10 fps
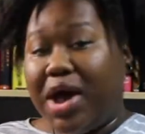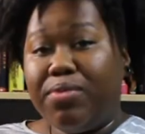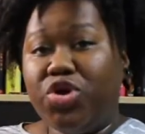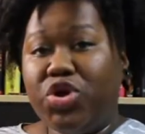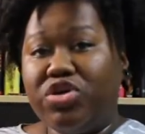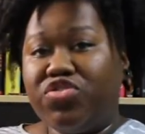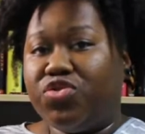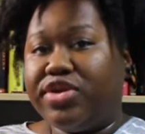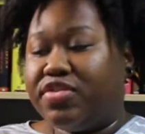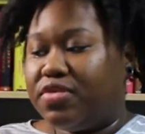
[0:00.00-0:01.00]
I'm No Longer
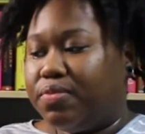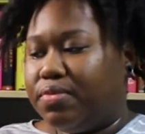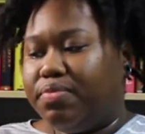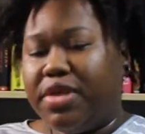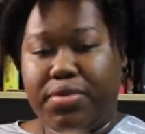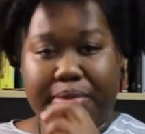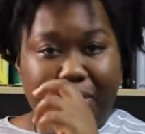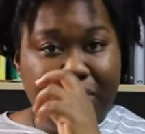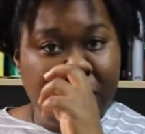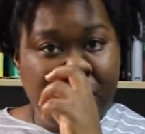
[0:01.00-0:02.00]
Talking to People About
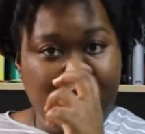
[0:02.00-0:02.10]
Race.